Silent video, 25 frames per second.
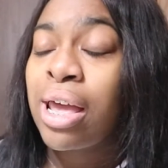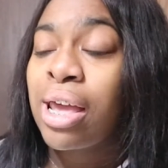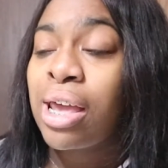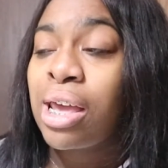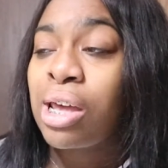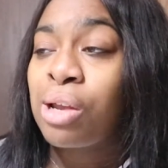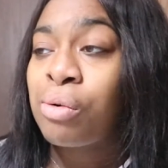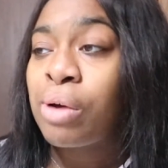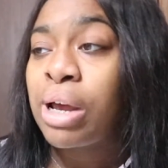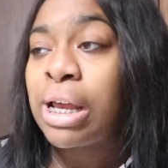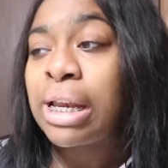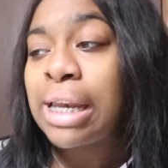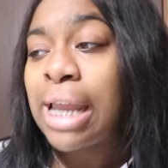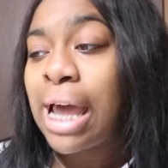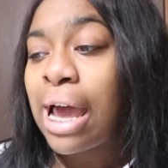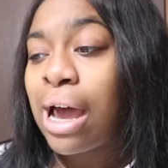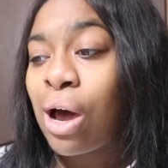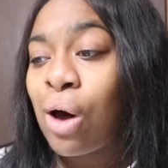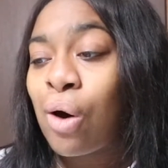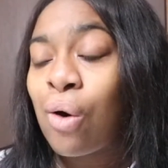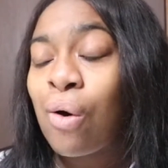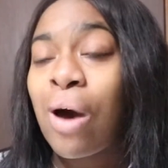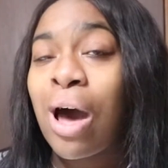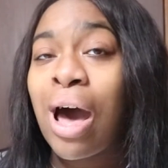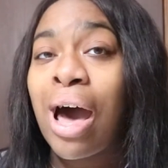and right
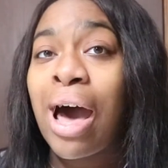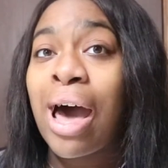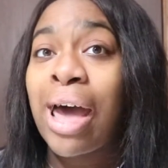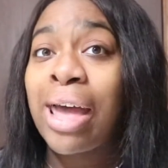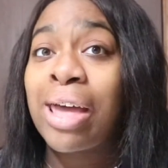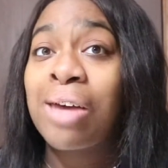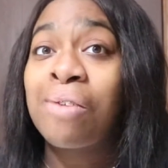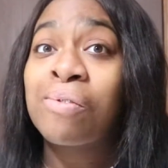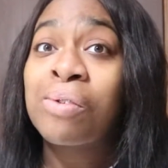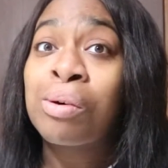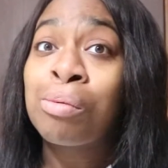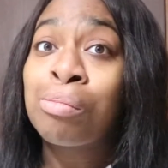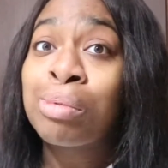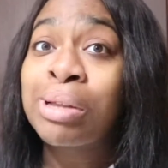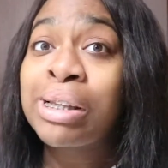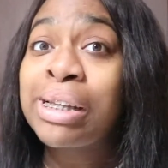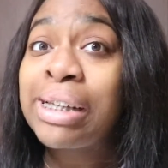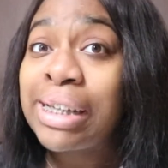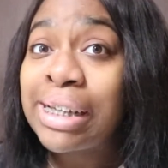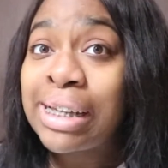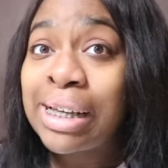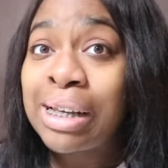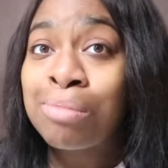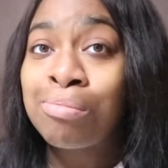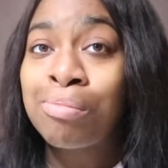now I have
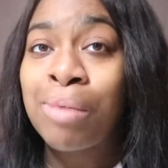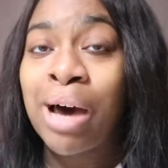completed